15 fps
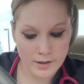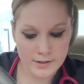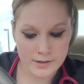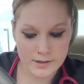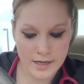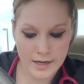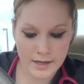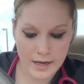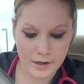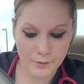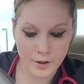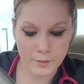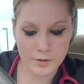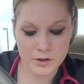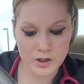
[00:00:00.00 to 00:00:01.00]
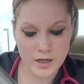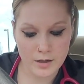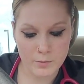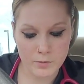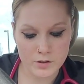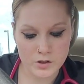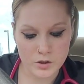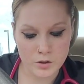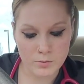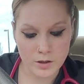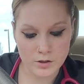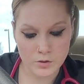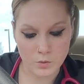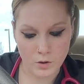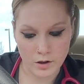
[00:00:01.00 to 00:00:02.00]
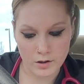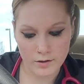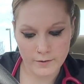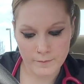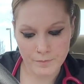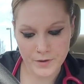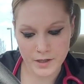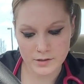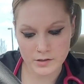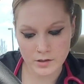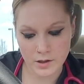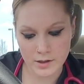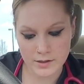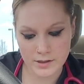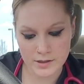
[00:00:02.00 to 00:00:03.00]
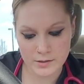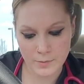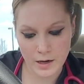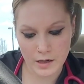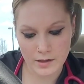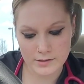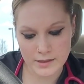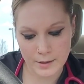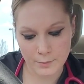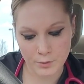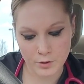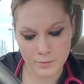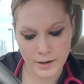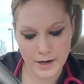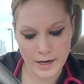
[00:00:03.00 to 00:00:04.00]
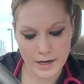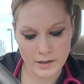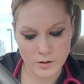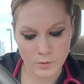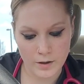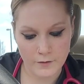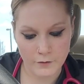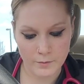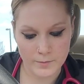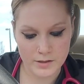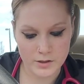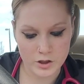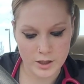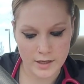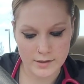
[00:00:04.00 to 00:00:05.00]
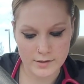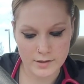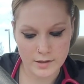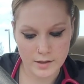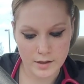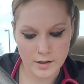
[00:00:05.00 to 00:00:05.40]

Staying angry with Jacob was too much work. I started to smile as I pulled my hand away from his chest.